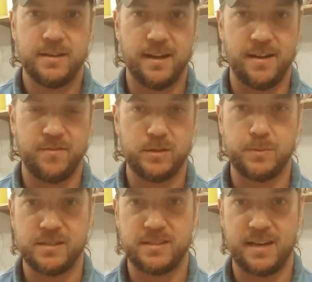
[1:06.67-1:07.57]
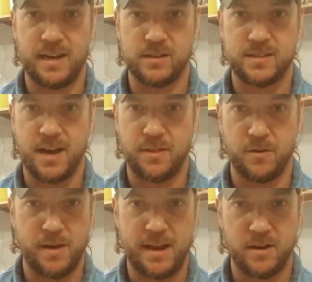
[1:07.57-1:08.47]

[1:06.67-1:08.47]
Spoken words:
If it's been sitting outside in the rain at